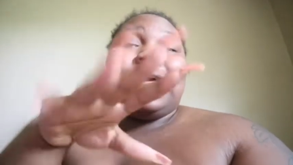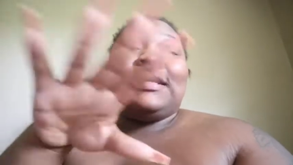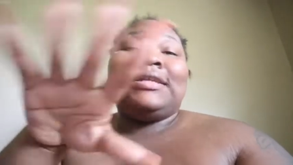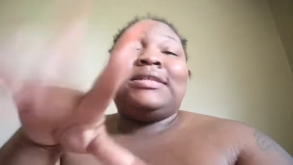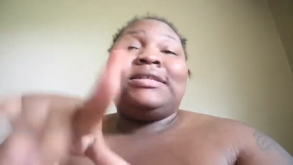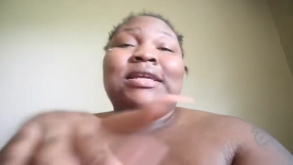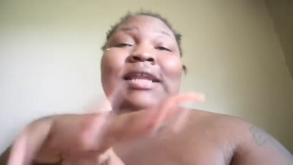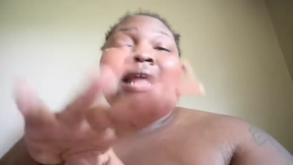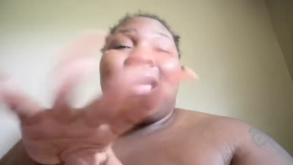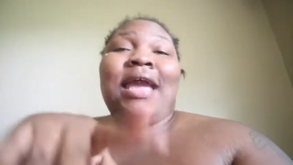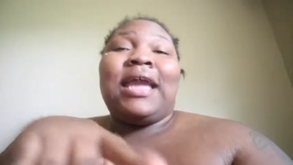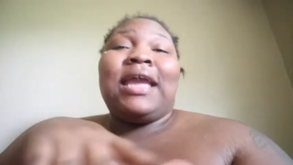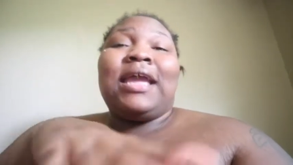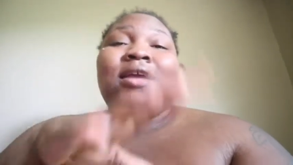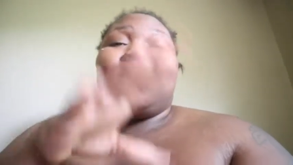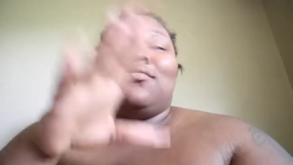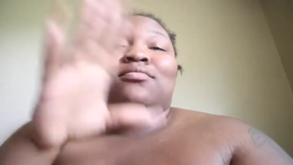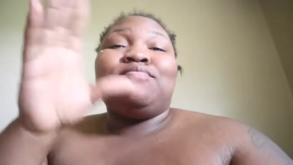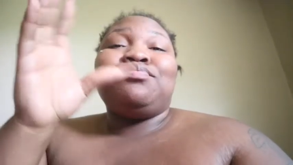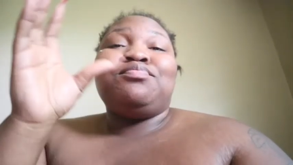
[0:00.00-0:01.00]
Today
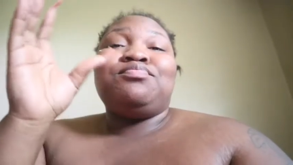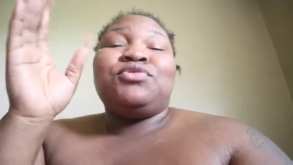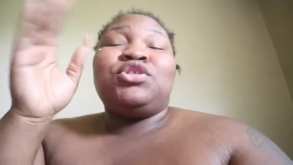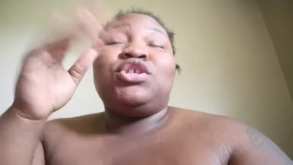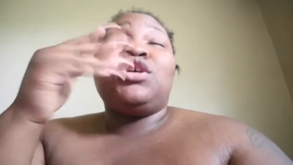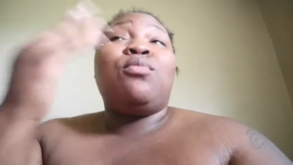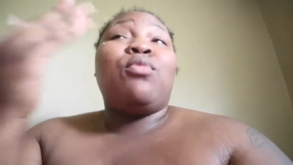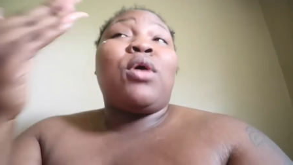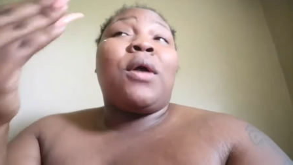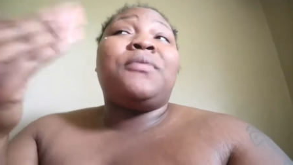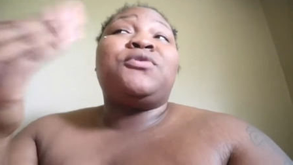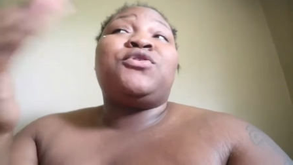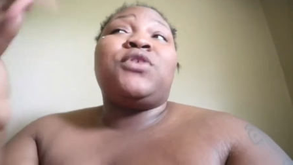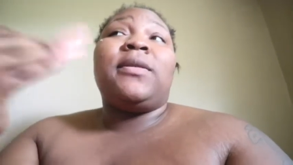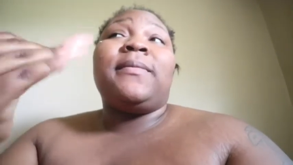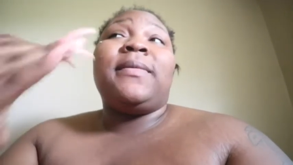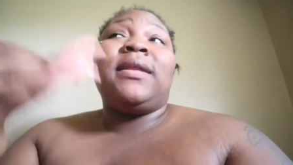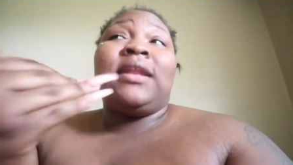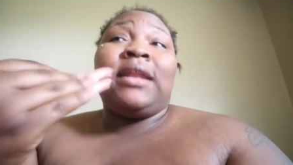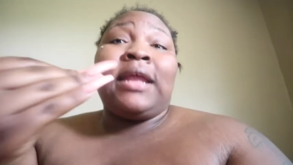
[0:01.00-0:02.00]
Tomorrow is gonna
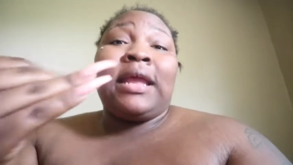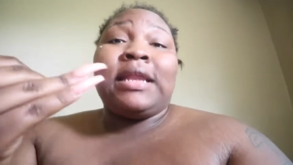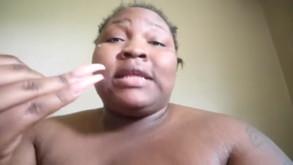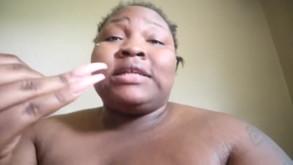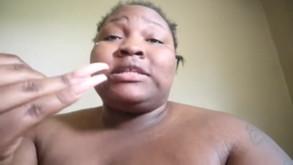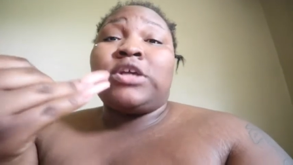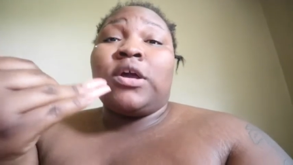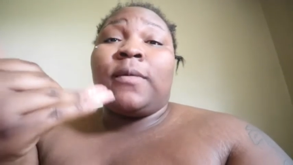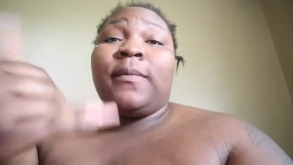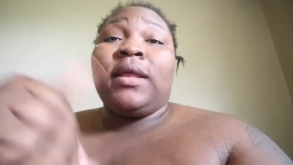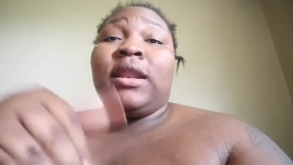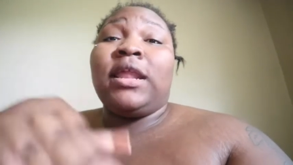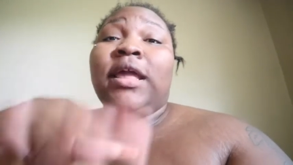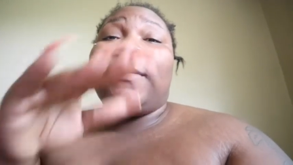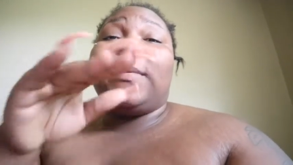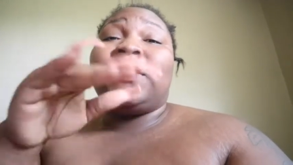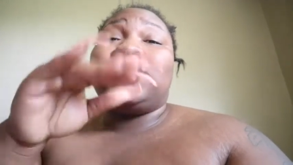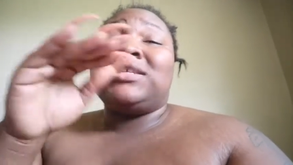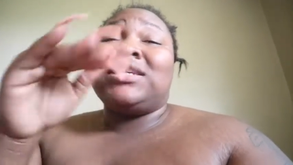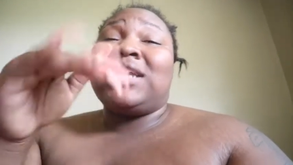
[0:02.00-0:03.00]
be the day it's gonna be lit
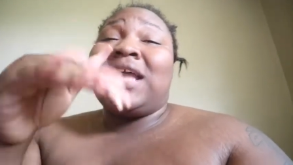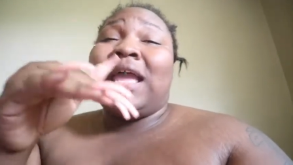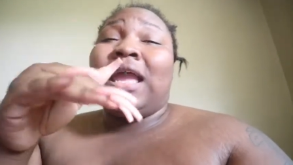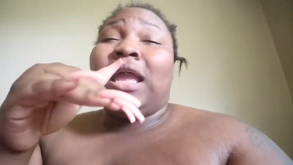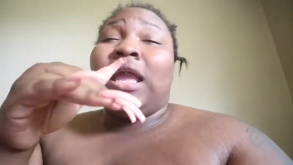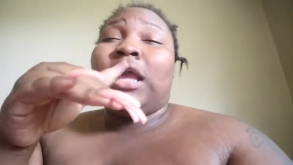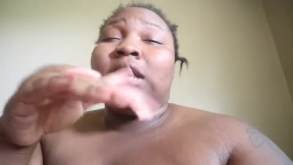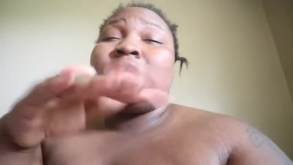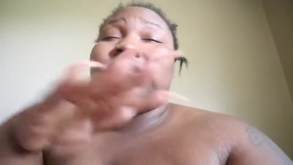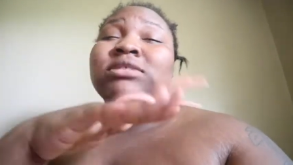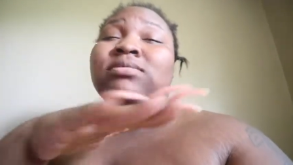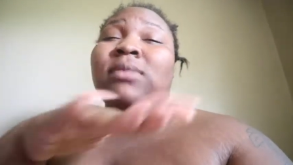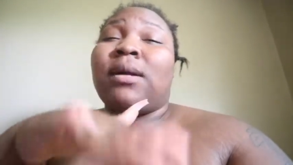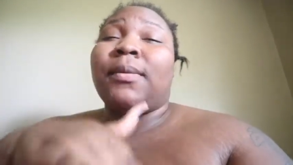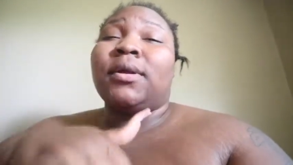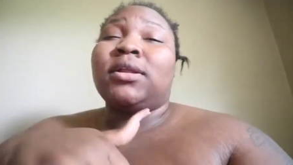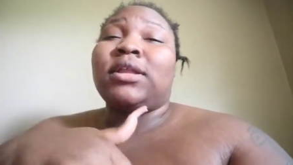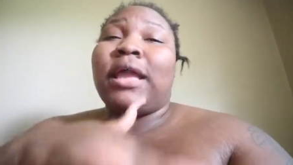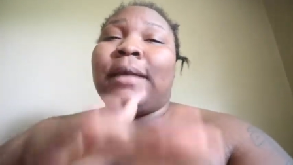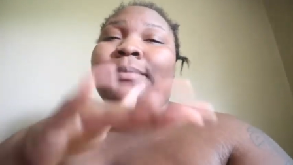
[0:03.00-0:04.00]
but today just my
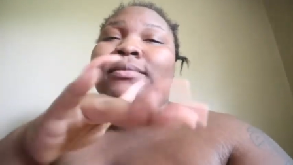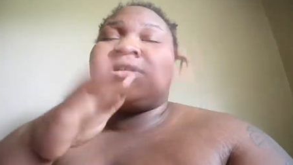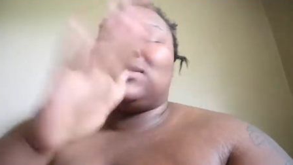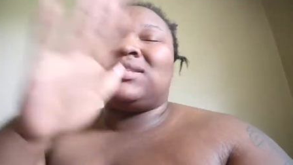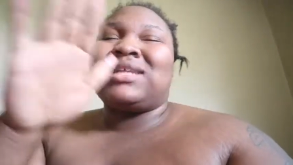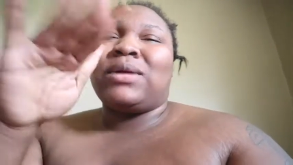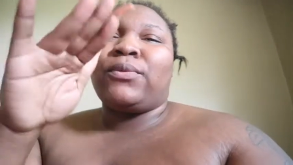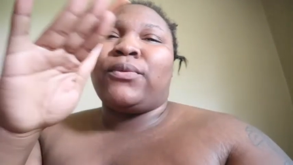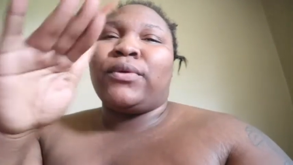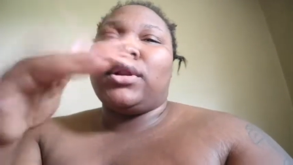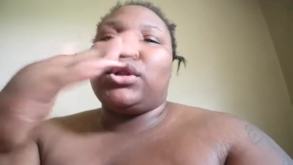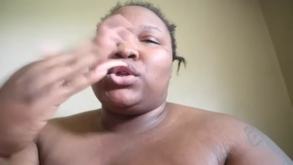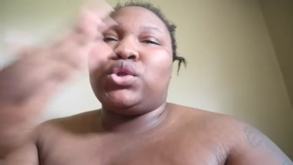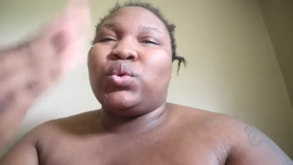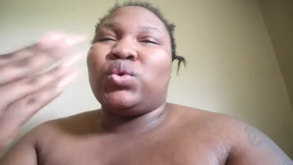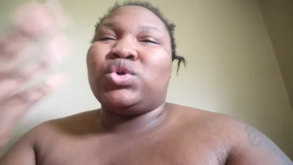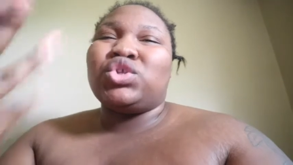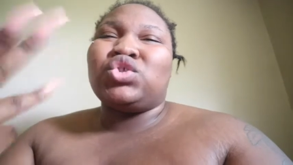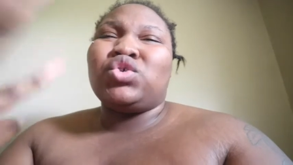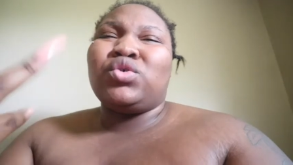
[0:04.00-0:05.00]
birthday i'm just not really
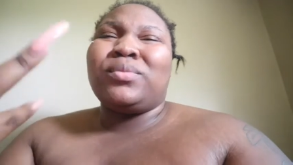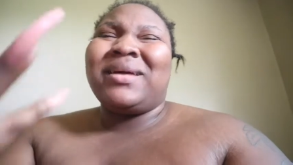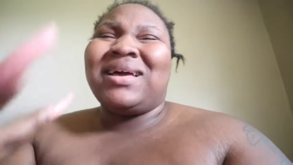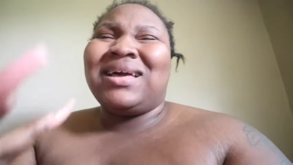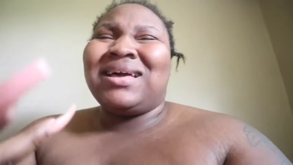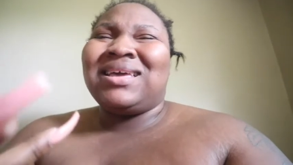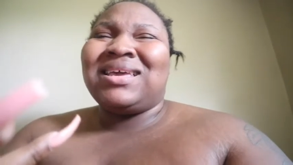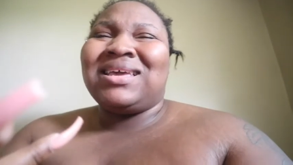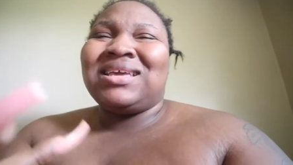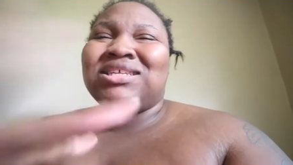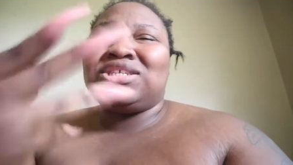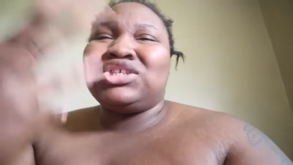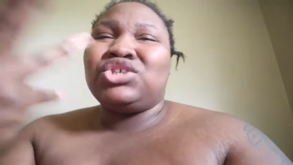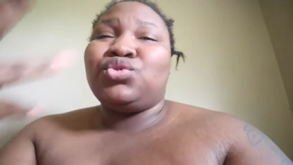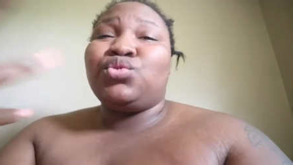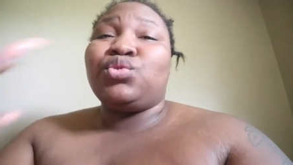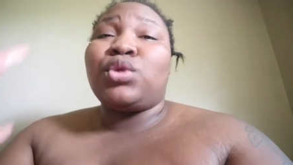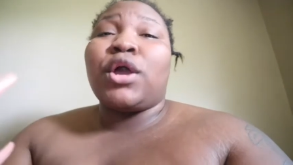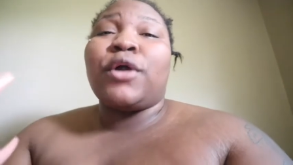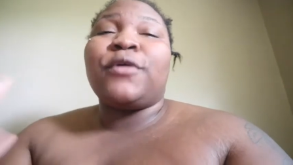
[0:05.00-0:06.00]
doing too much
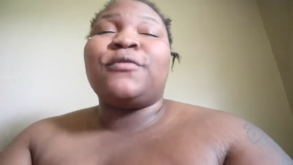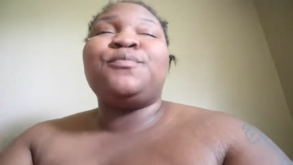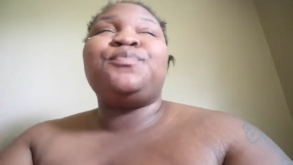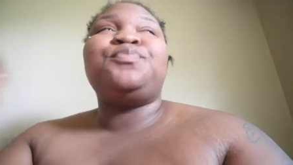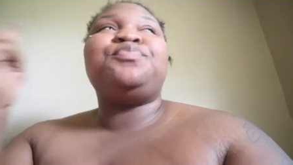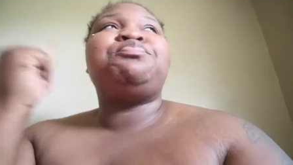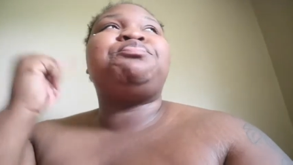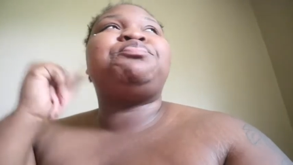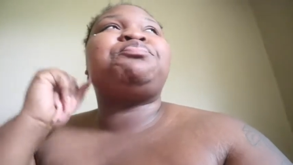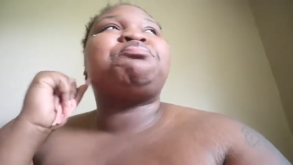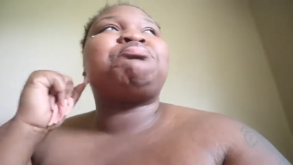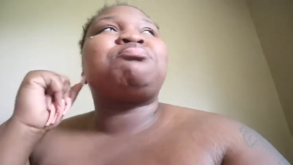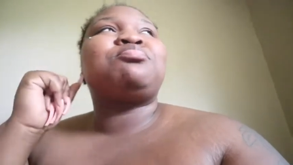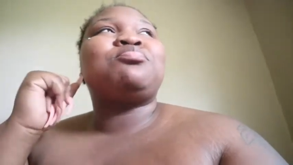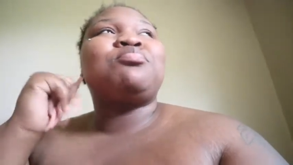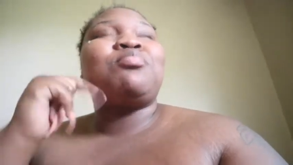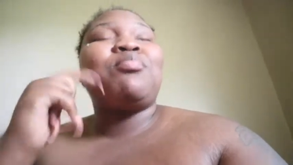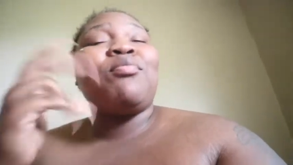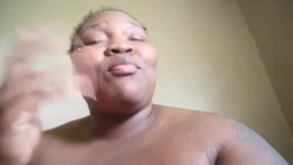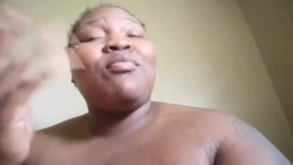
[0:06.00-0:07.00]
you know
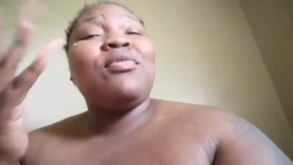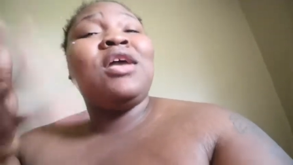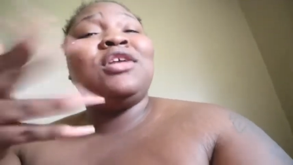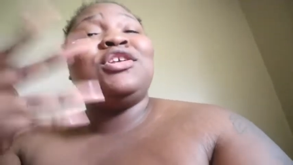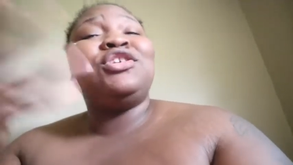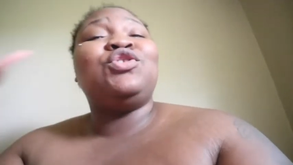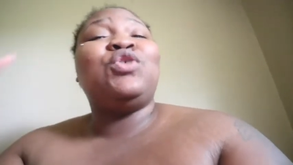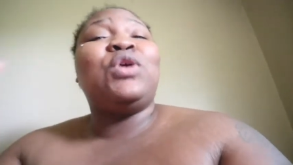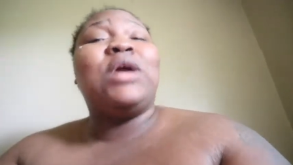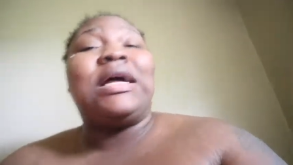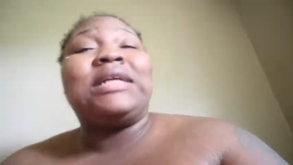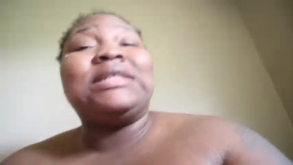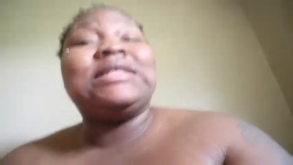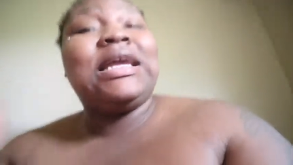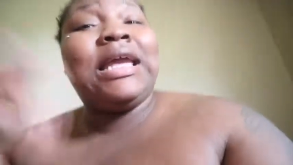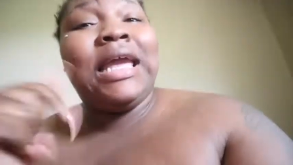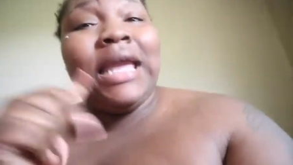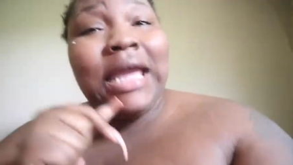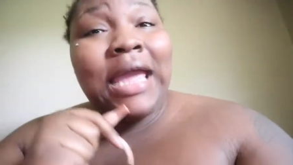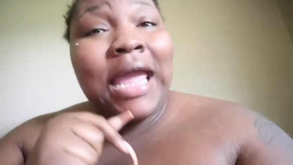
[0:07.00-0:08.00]
just going out
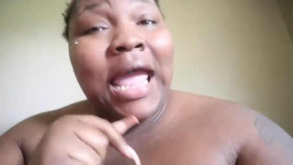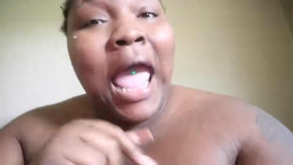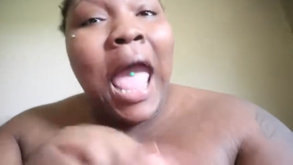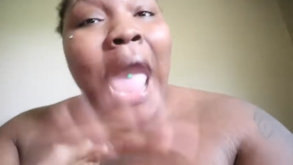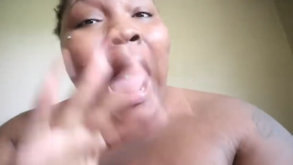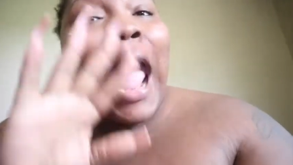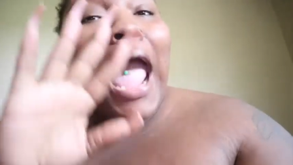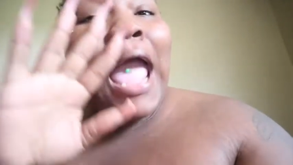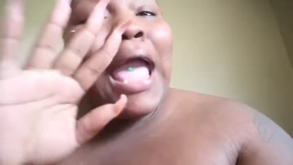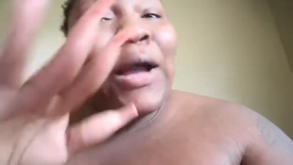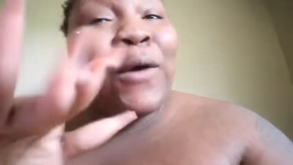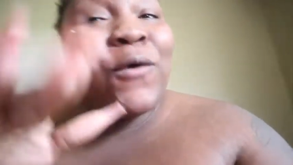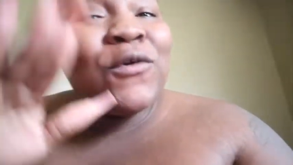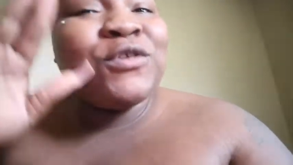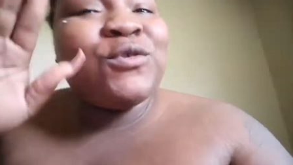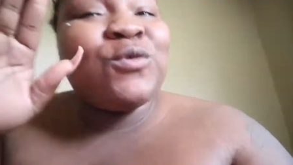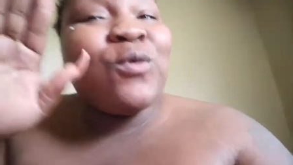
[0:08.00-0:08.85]
to eat and going to